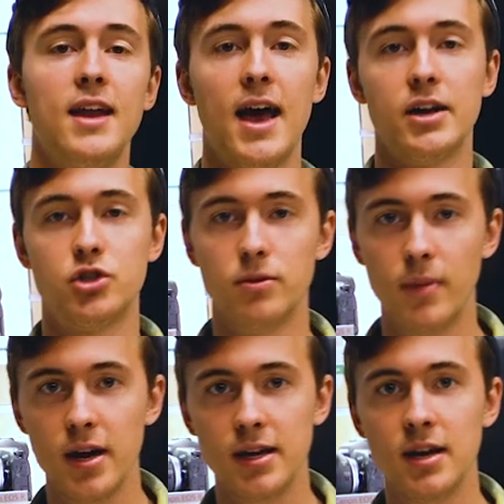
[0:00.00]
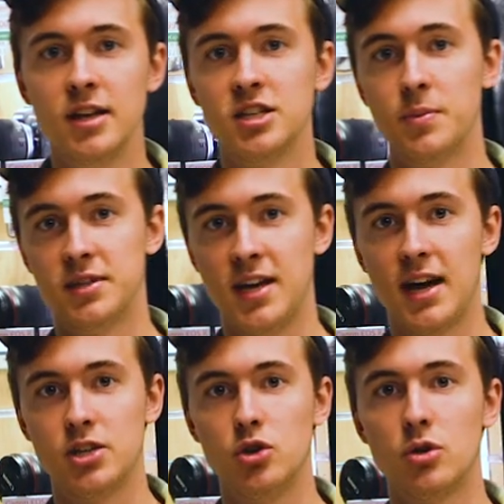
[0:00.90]
that extra money to
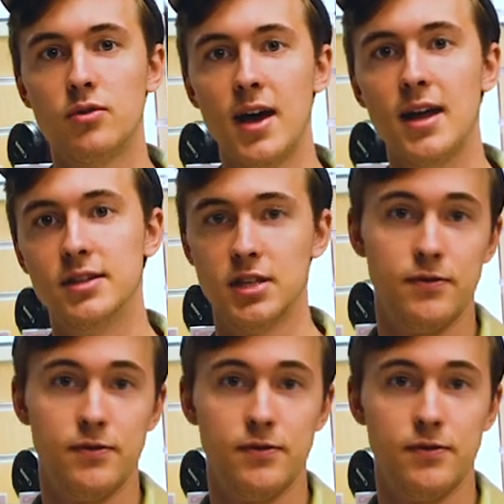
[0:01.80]
protect your lens.